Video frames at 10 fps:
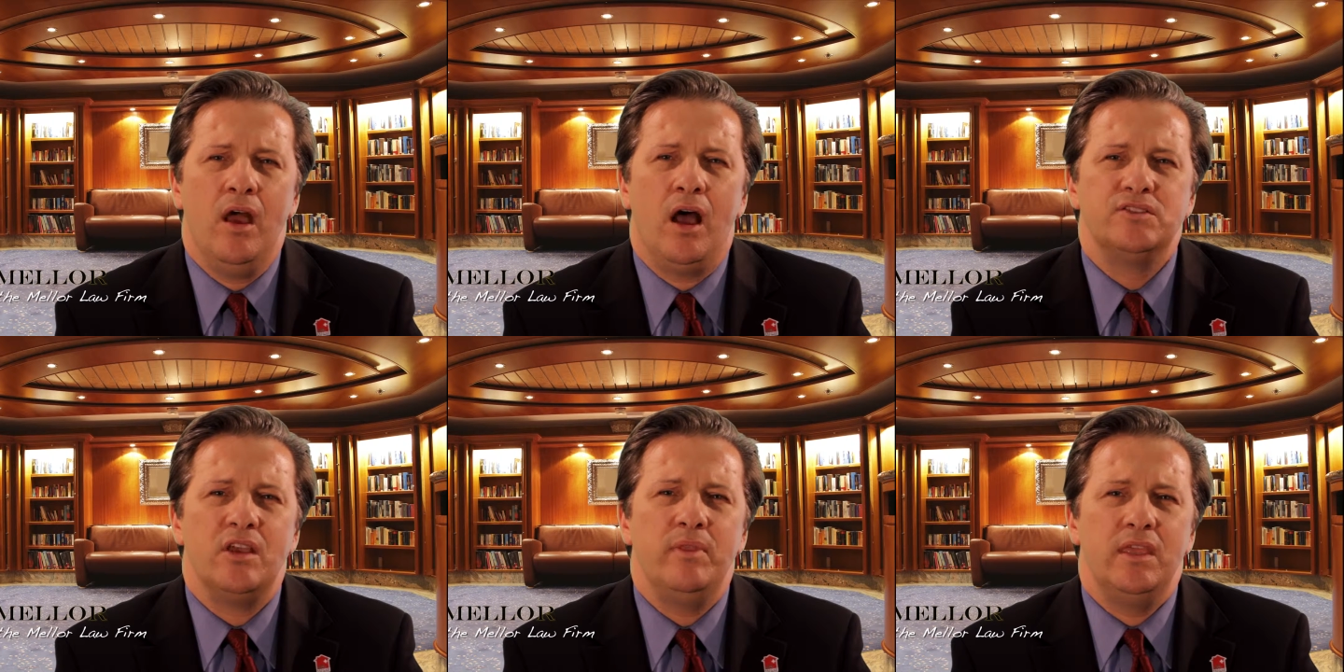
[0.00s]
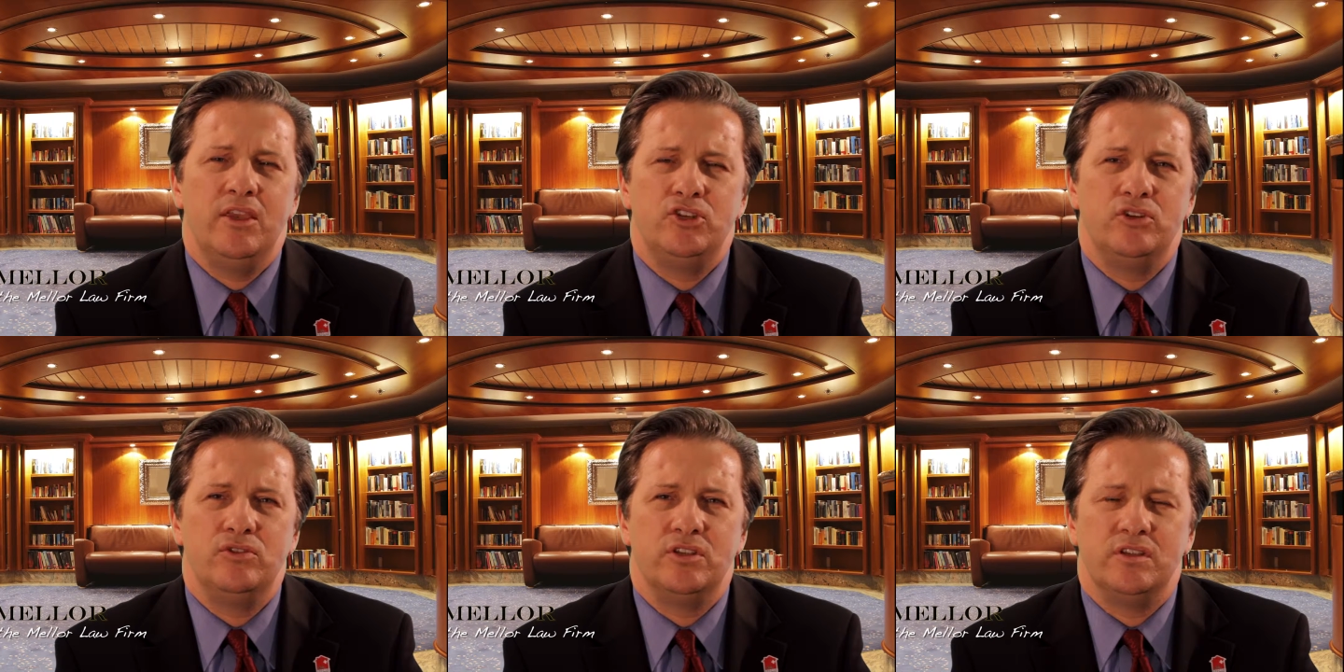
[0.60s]
on some of the
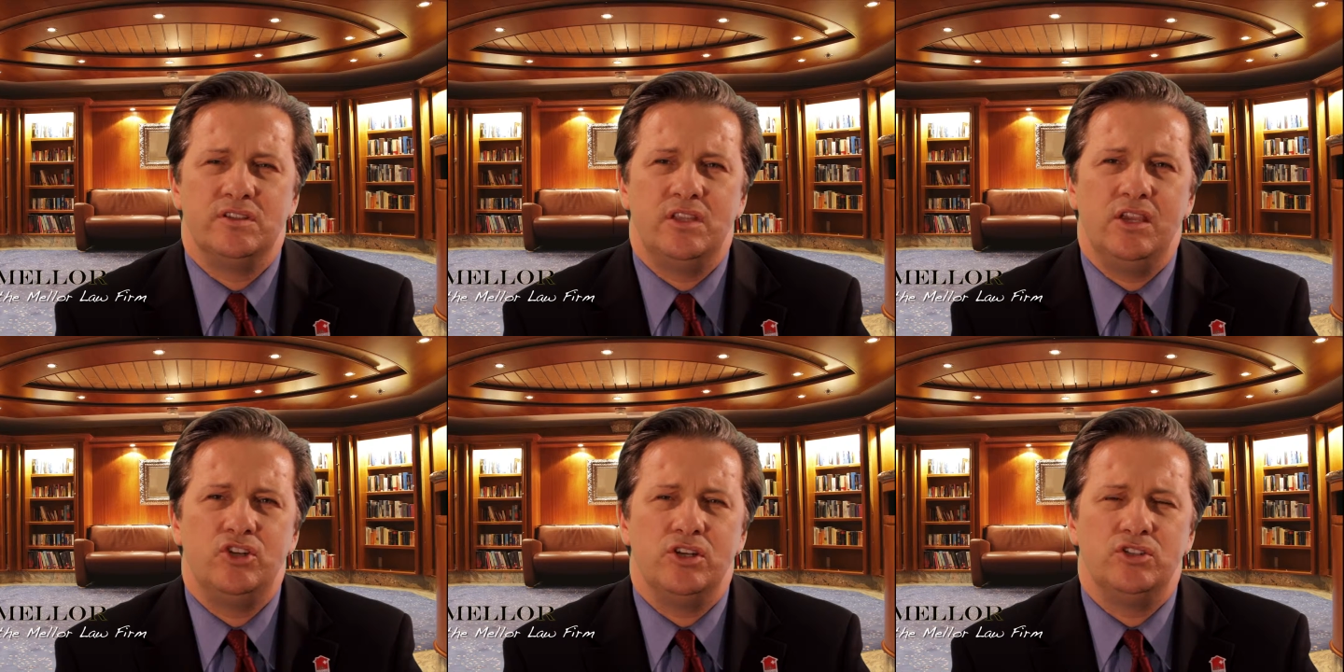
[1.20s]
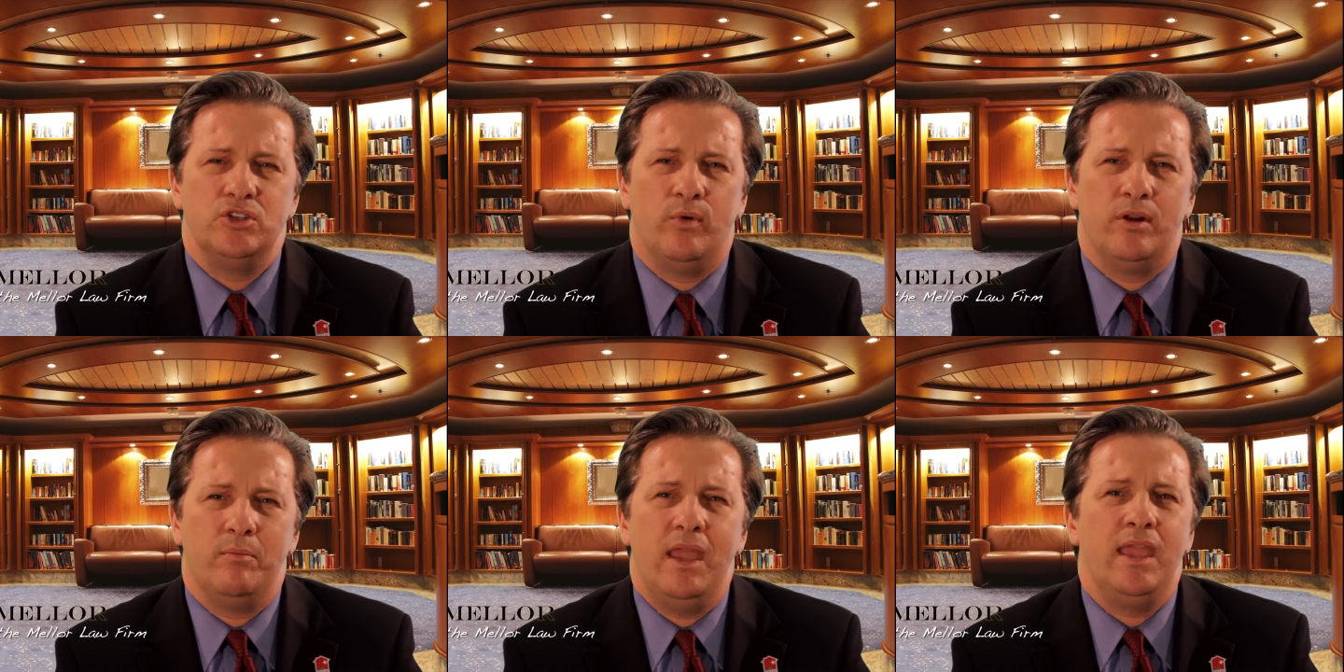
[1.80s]
issues and distinctions you want
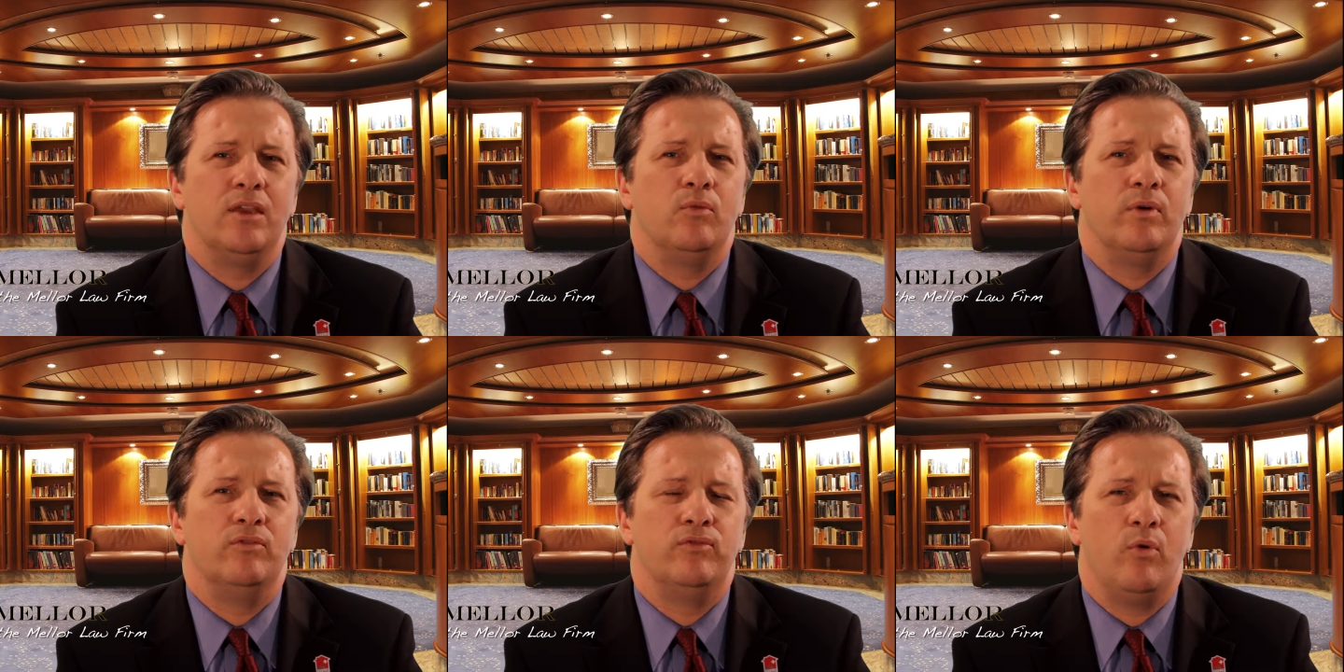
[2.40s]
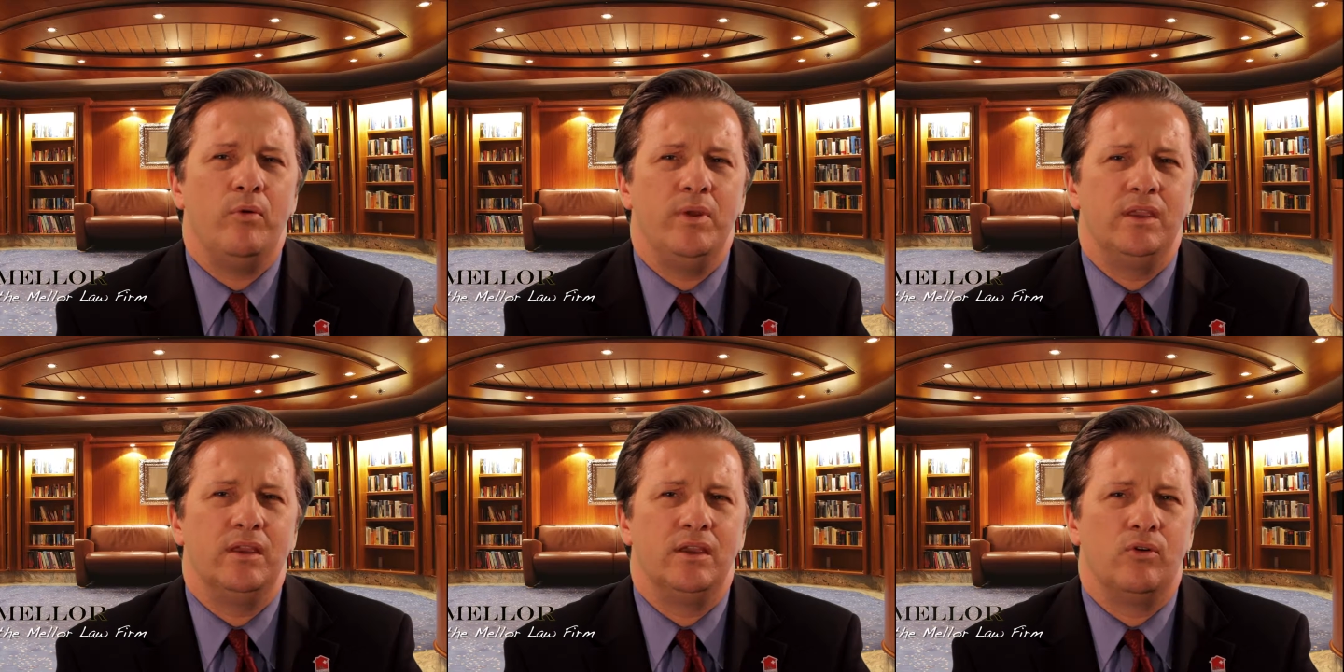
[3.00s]
to make when
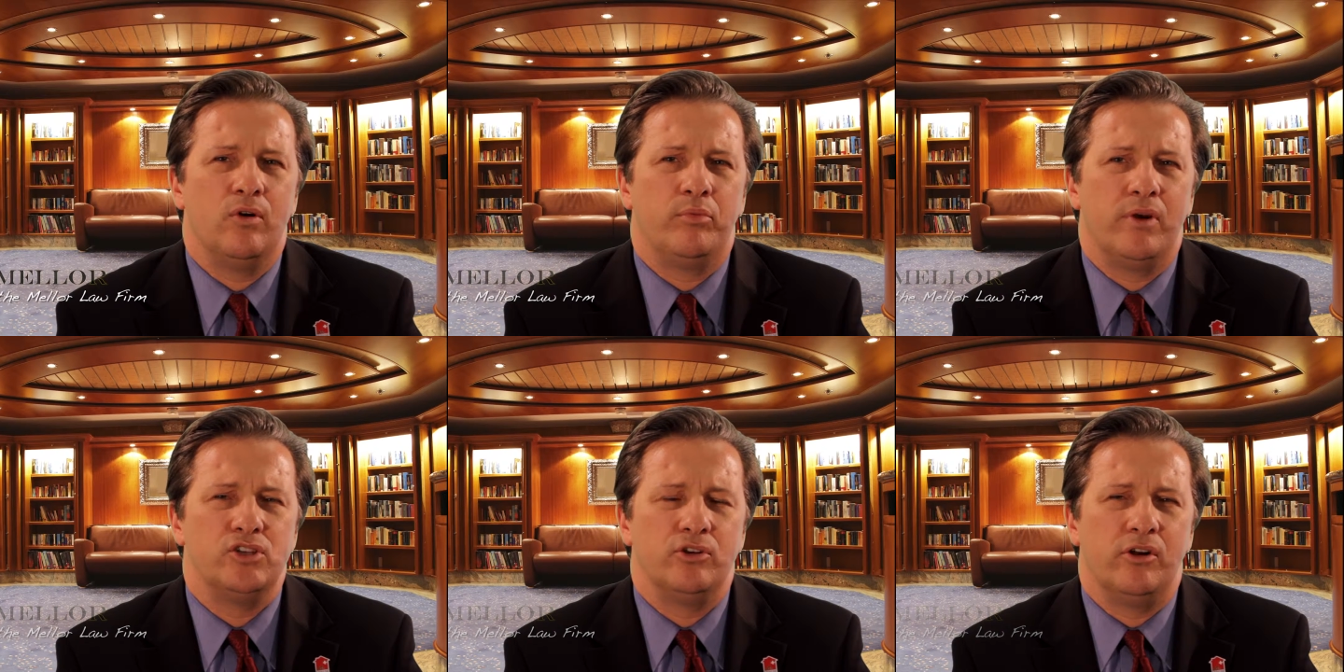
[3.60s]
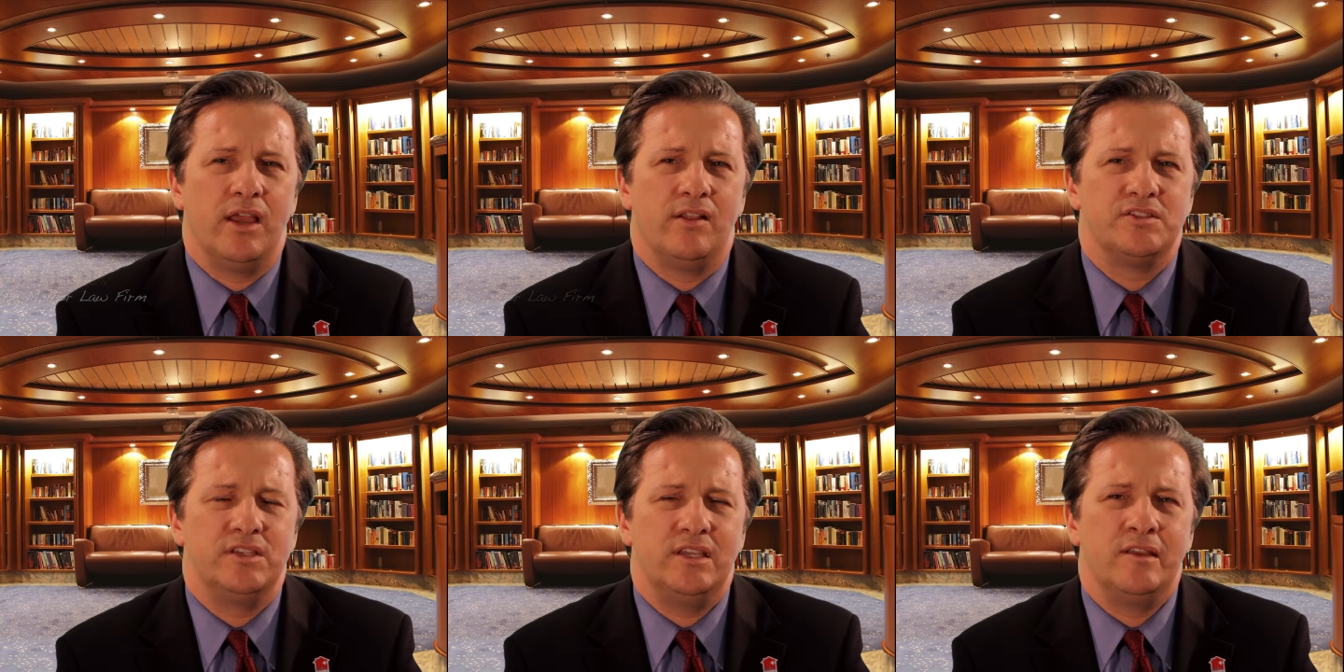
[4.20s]
forming a corporation or an
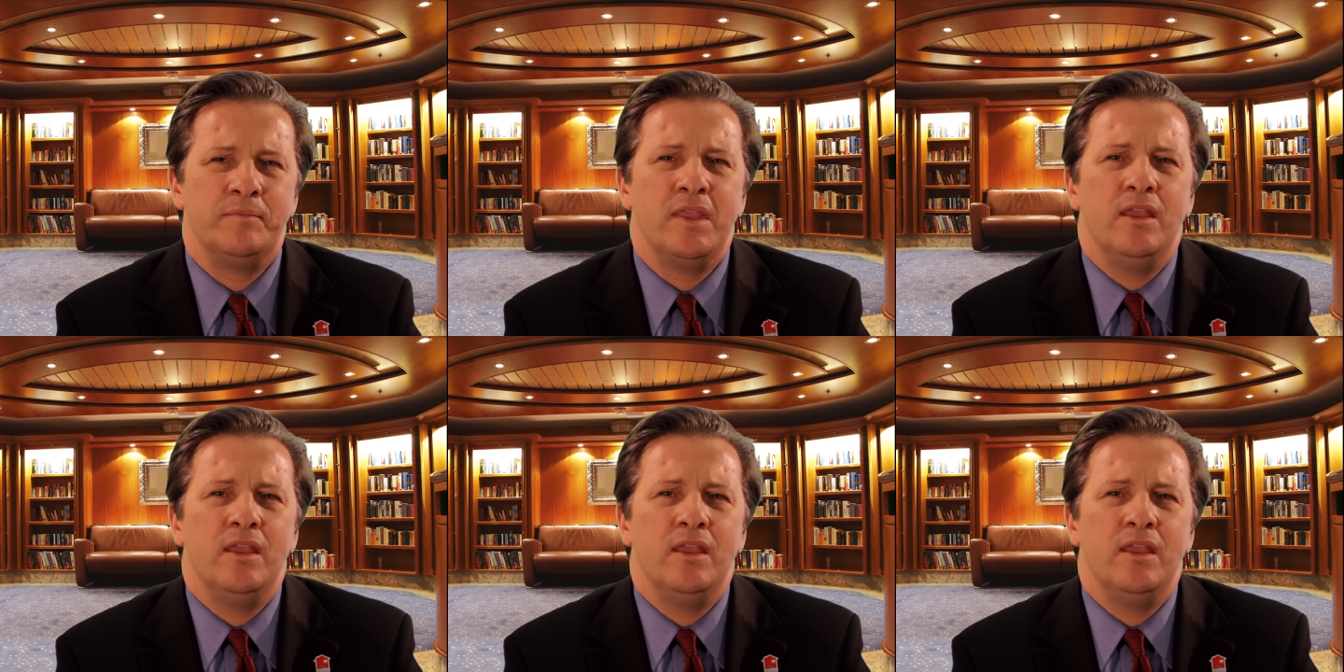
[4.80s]
LLC.